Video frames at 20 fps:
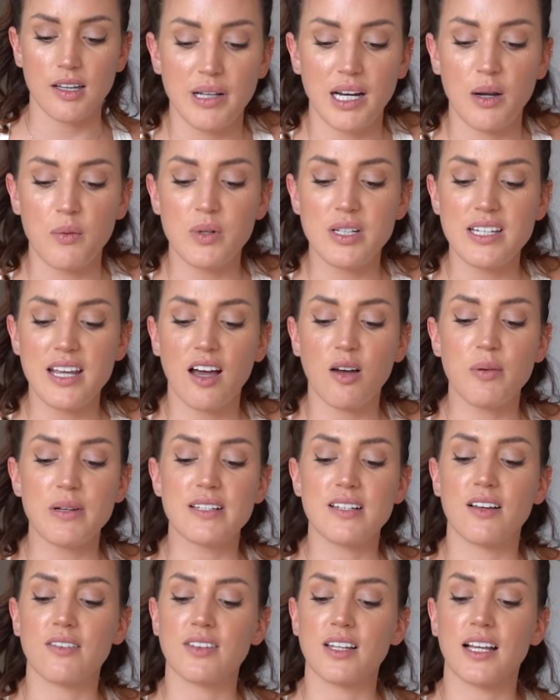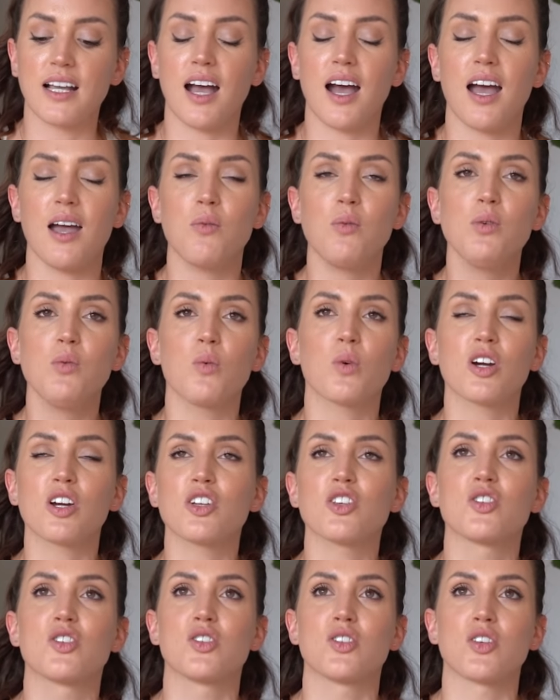But I would tell myself like, I will work
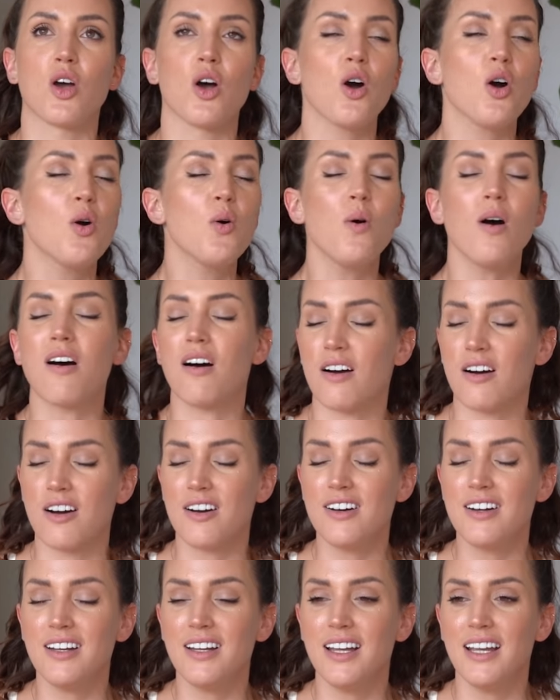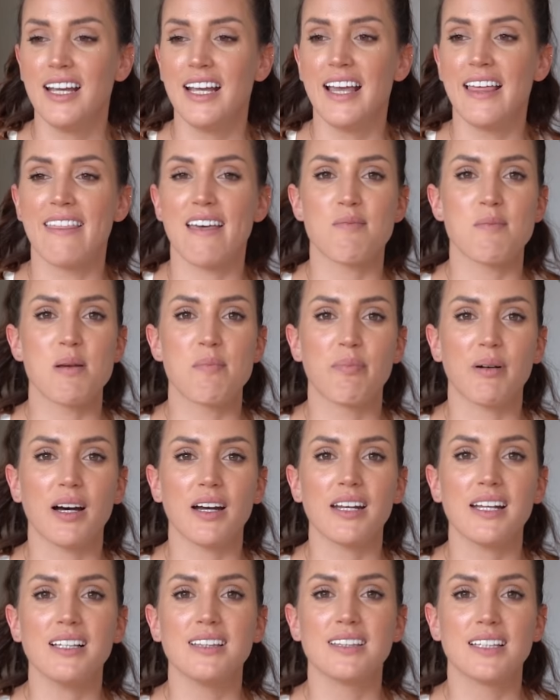so hard that my
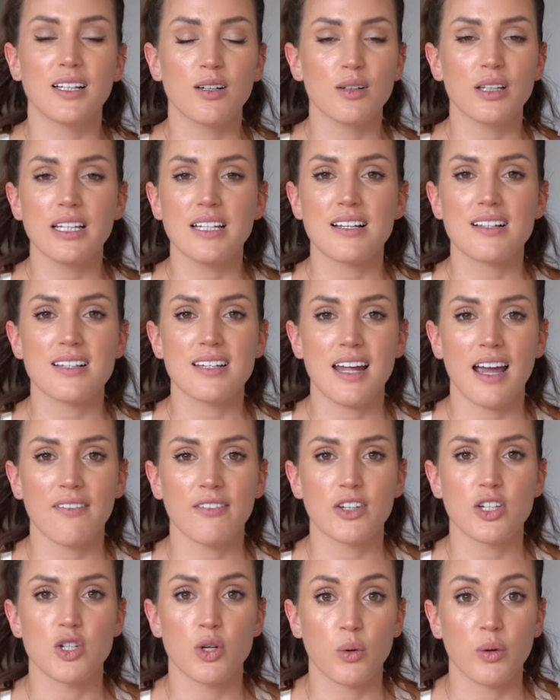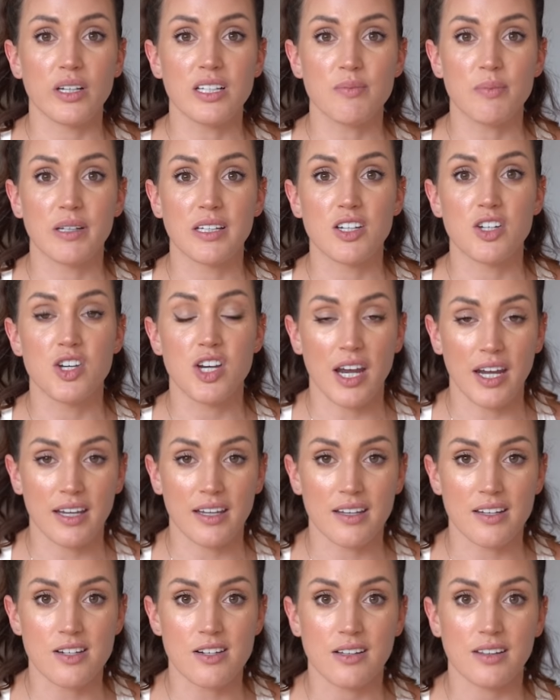body literally doesn't have a choice but to
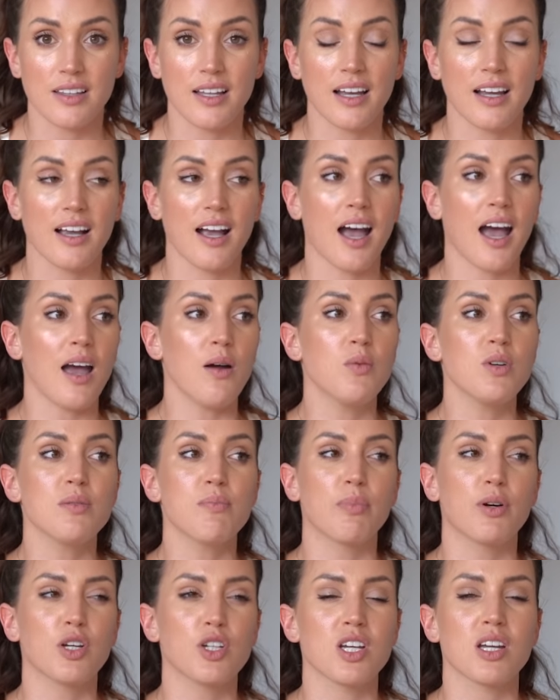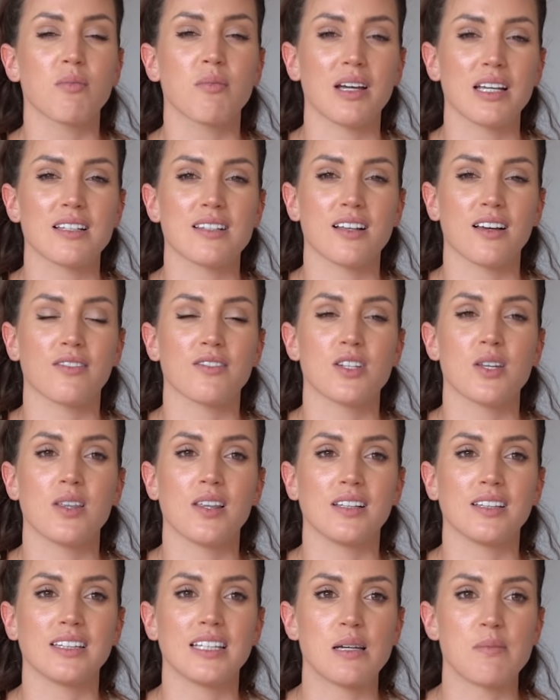change. Like I was pushing myself to
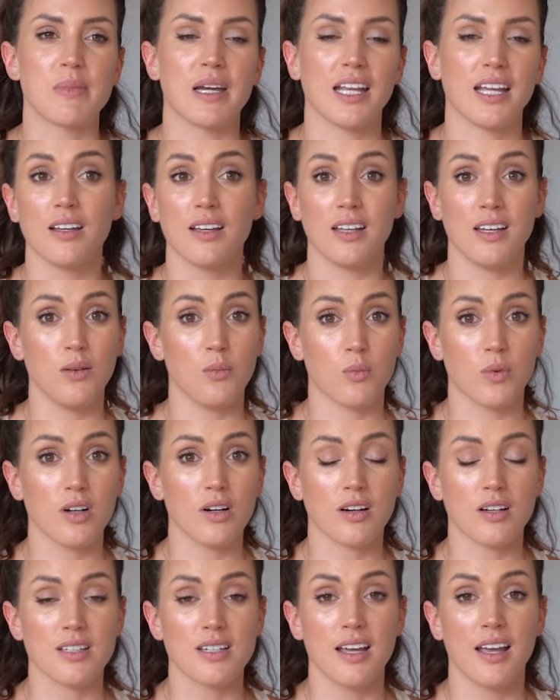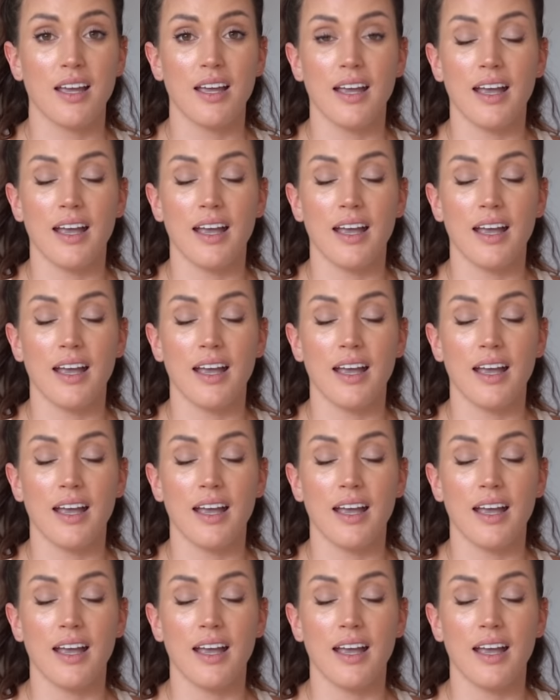the limit and it worked.